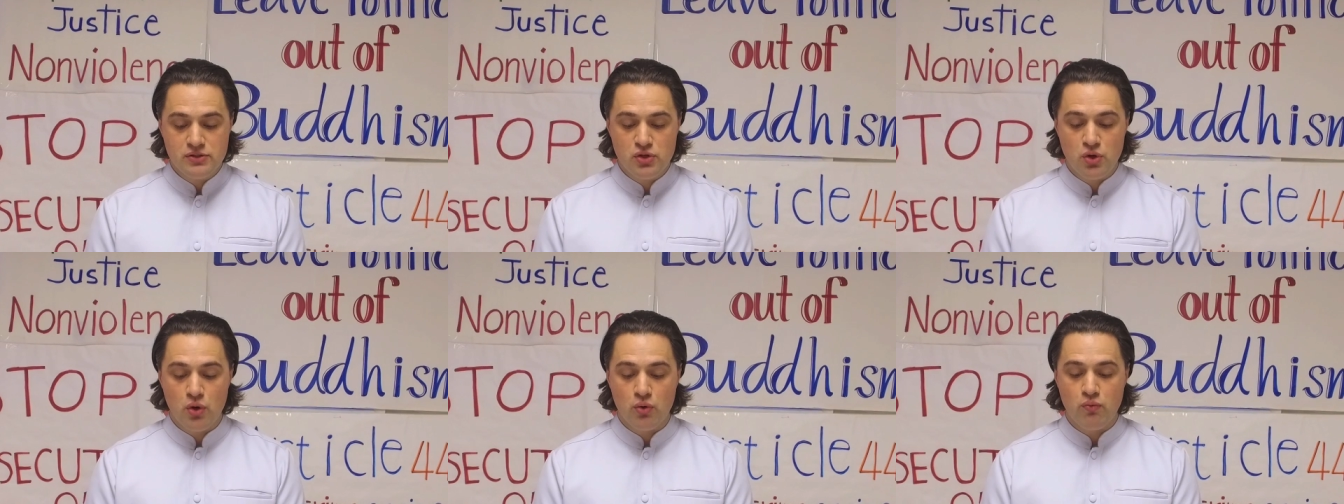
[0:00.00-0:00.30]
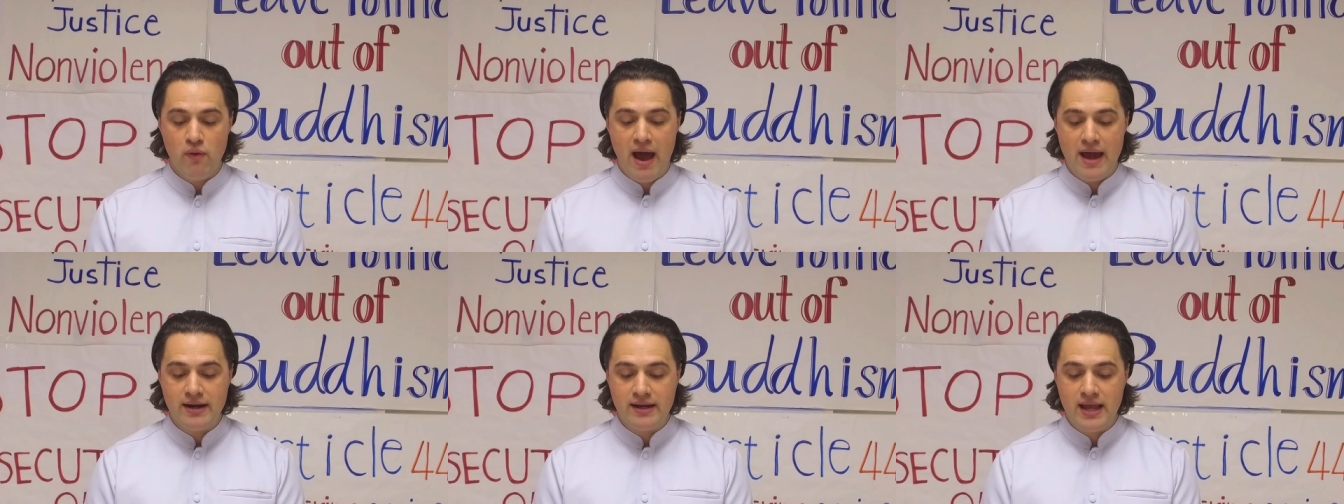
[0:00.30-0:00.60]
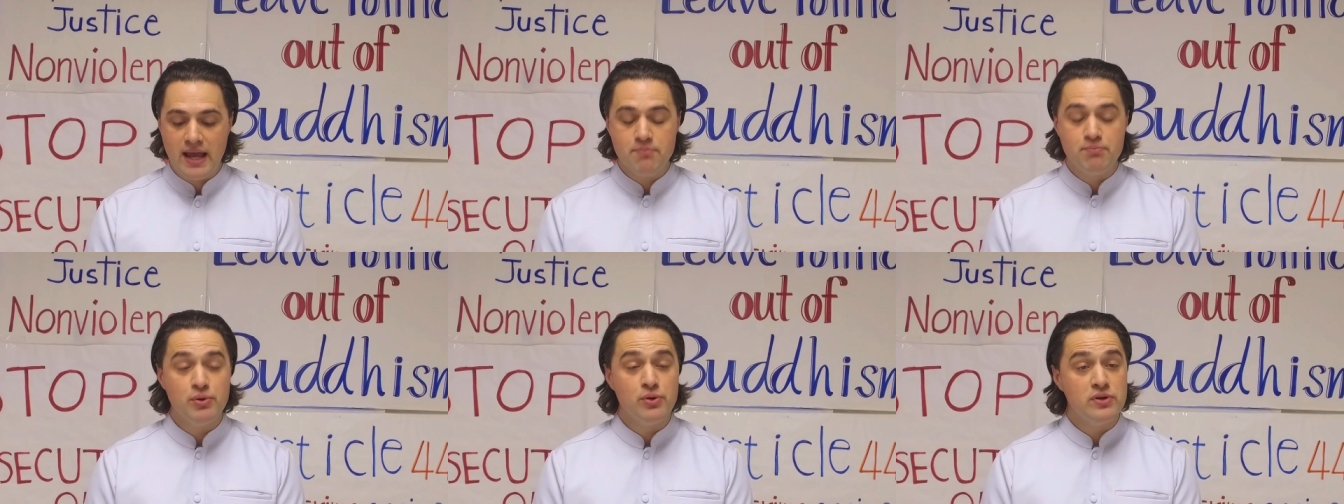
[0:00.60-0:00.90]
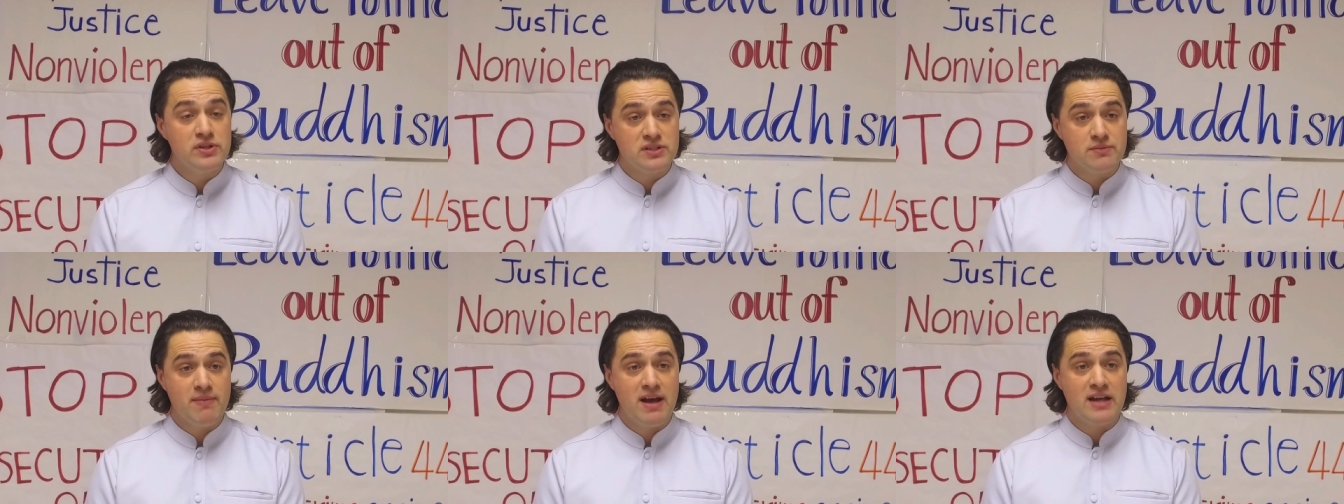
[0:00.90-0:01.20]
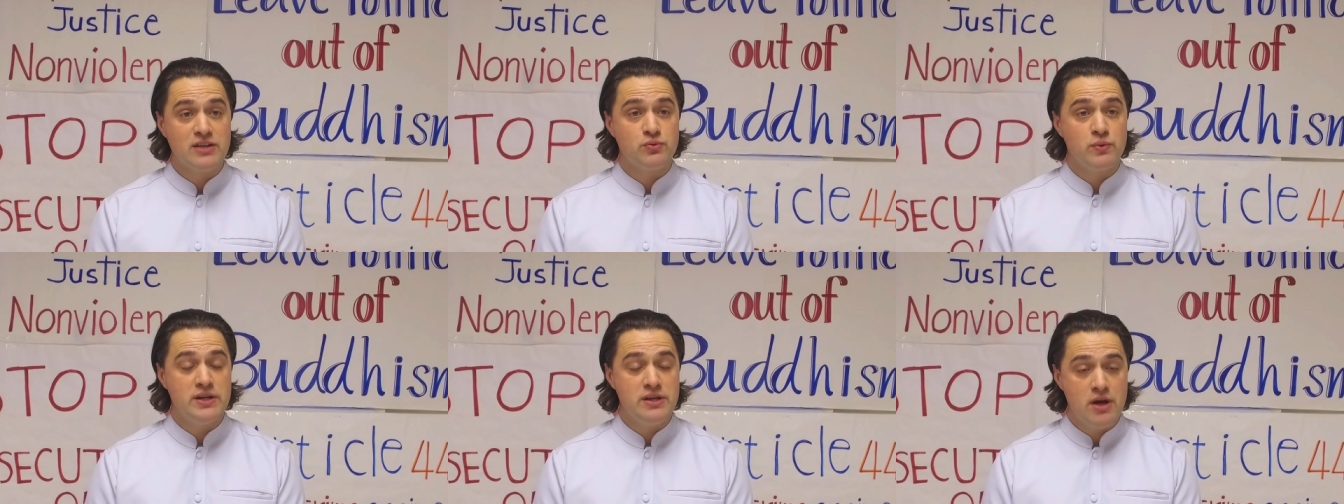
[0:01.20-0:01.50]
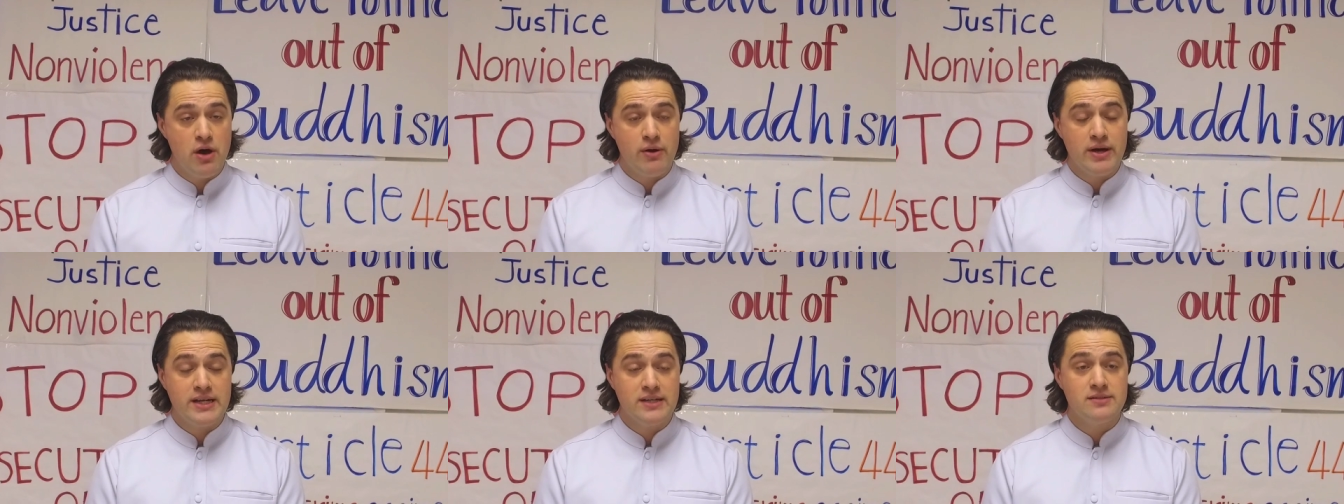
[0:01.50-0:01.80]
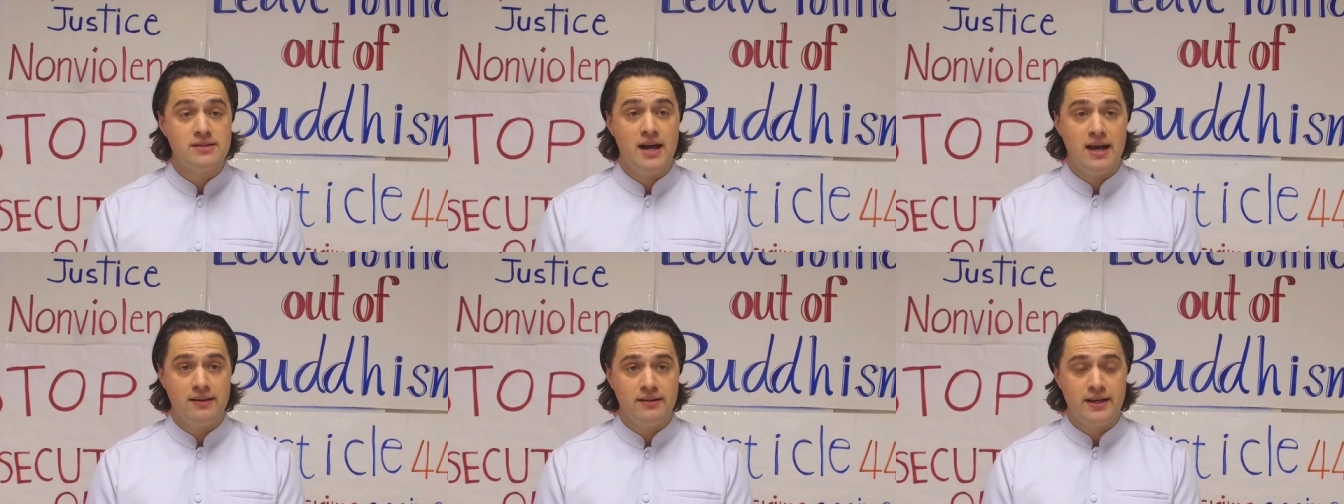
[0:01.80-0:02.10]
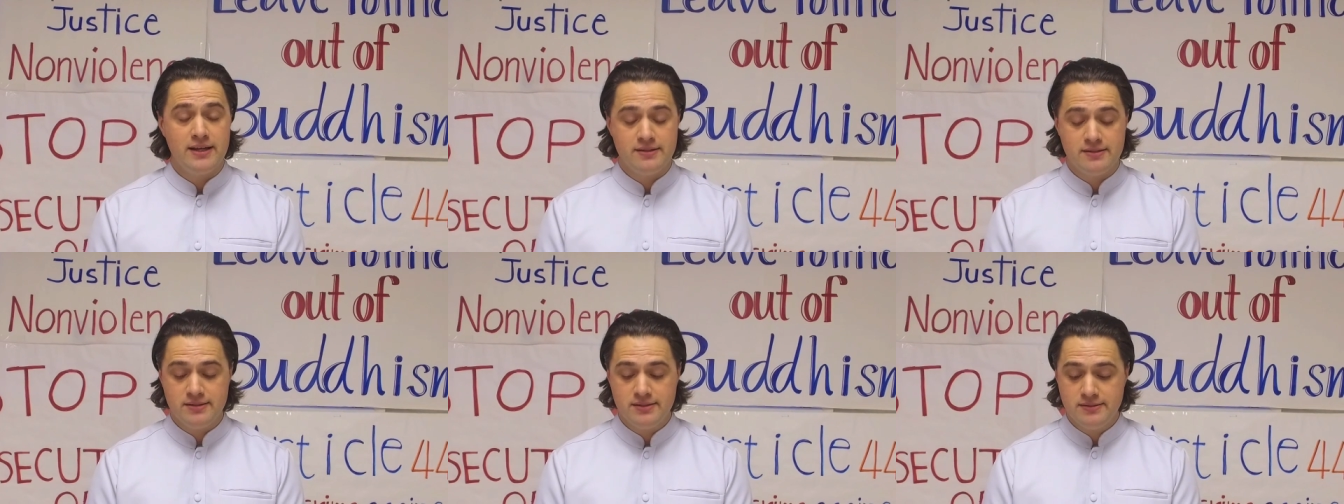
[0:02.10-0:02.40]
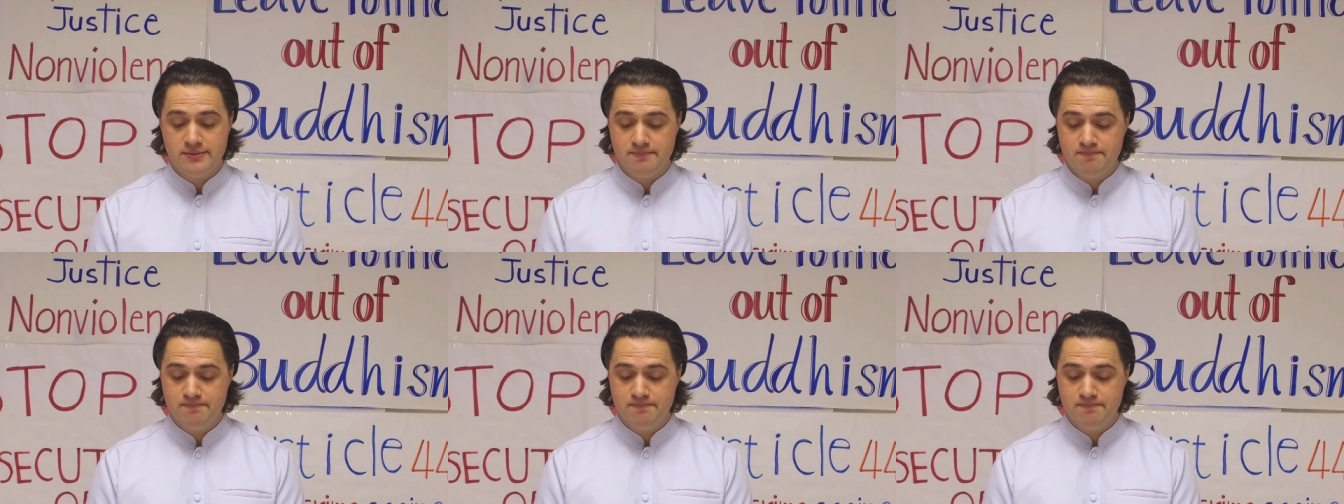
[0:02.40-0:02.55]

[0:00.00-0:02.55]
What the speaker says: to eradicate Buddhism as we know it in Thailand.